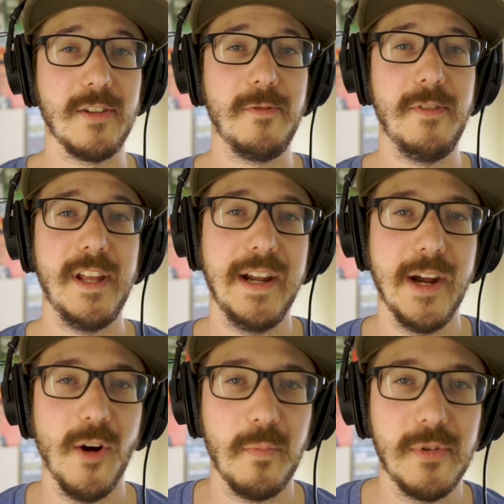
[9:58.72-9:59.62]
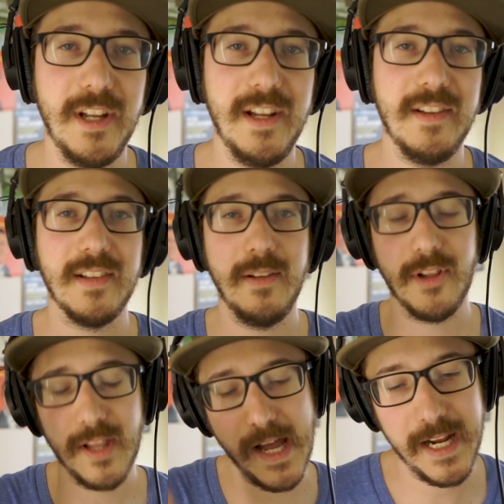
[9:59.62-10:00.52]
this video, please leave a
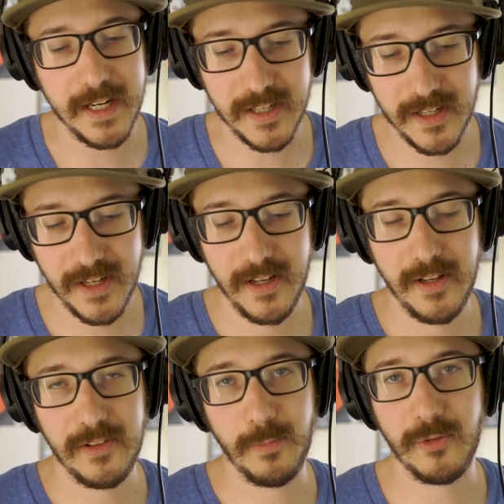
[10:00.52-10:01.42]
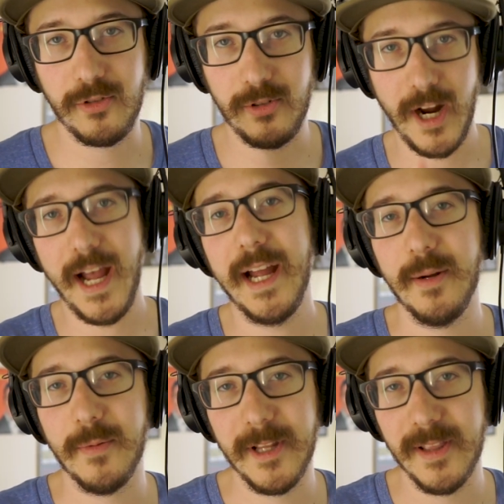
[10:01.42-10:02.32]
like,
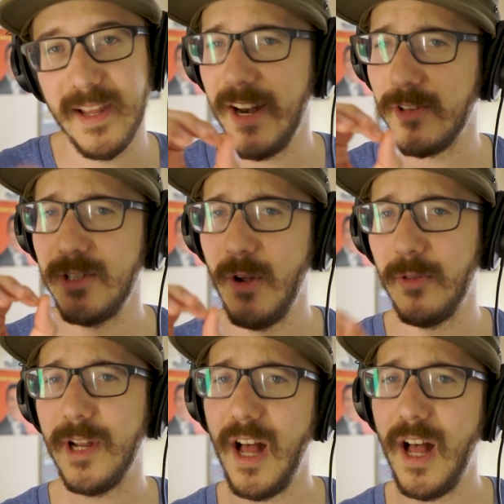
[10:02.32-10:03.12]
subscribe, and let us know in the